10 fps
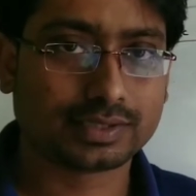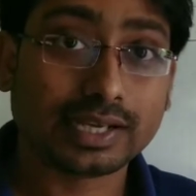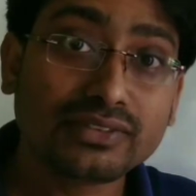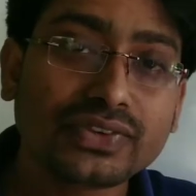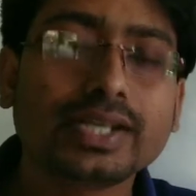
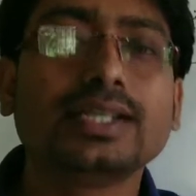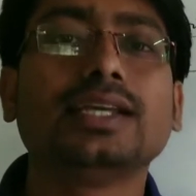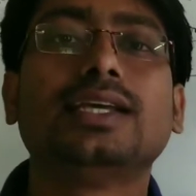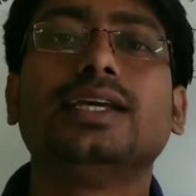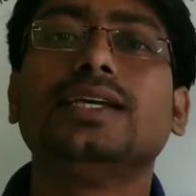
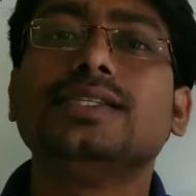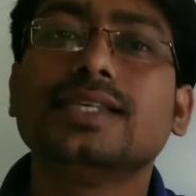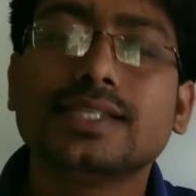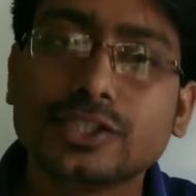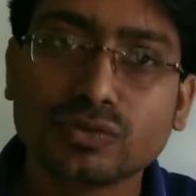Infinity is
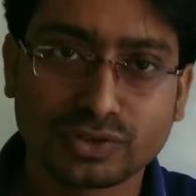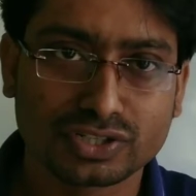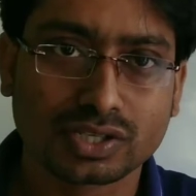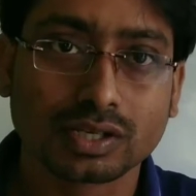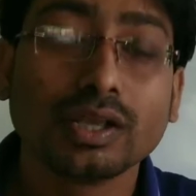a 0
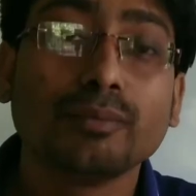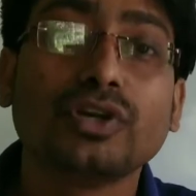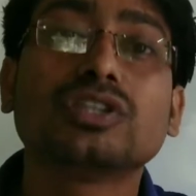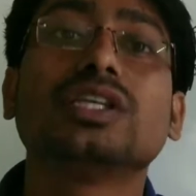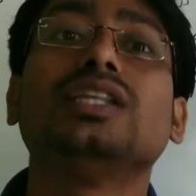potential
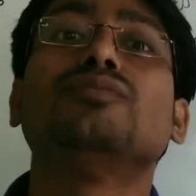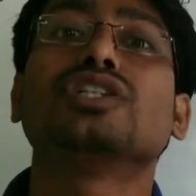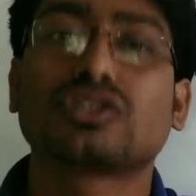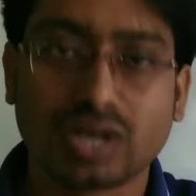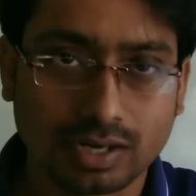because
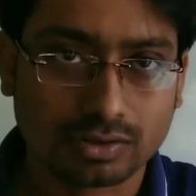inverse coil